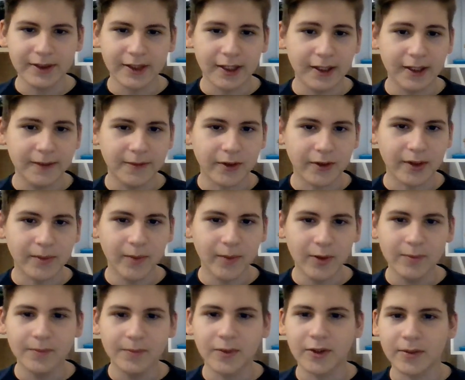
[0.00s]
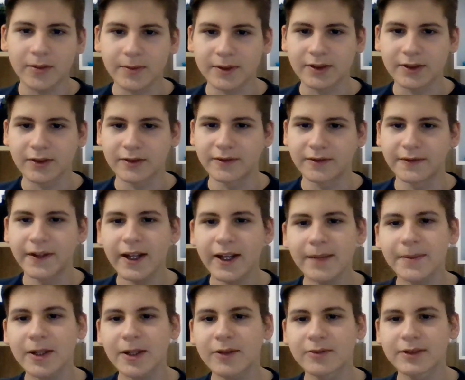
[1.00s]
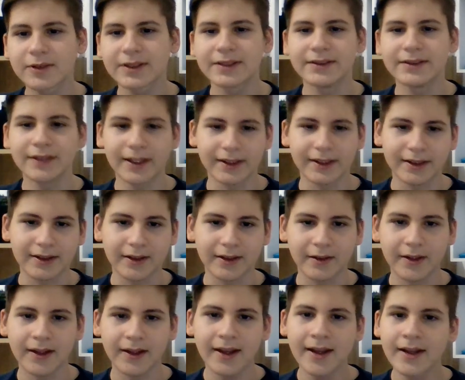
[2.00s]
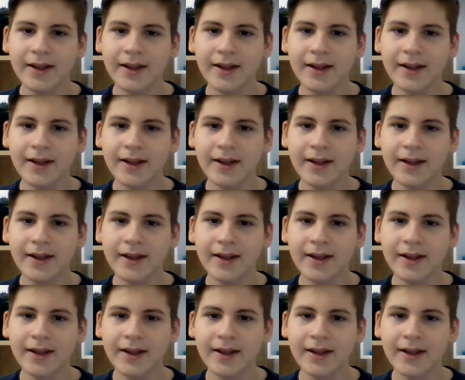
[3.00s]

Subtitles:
the need for a small portable source of firepower was necessary.